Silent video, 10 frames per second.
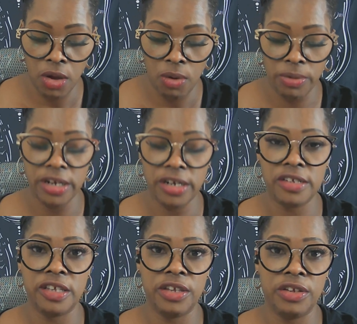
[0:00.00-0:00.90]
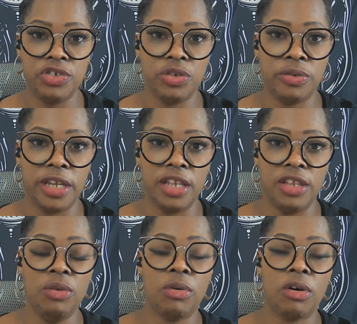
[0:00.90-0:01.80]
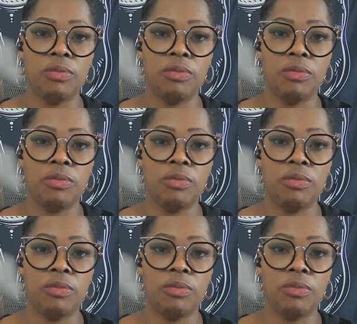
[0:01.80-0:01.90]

what it is that you're doing. And you are